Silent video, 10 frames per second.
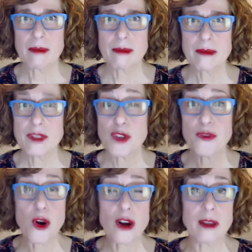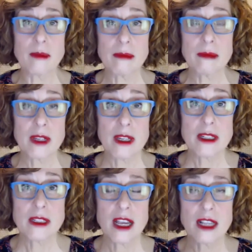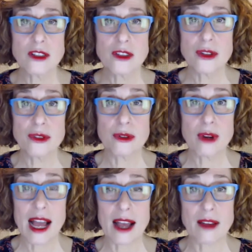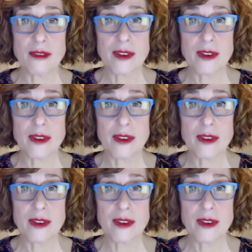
Sephardim tend to have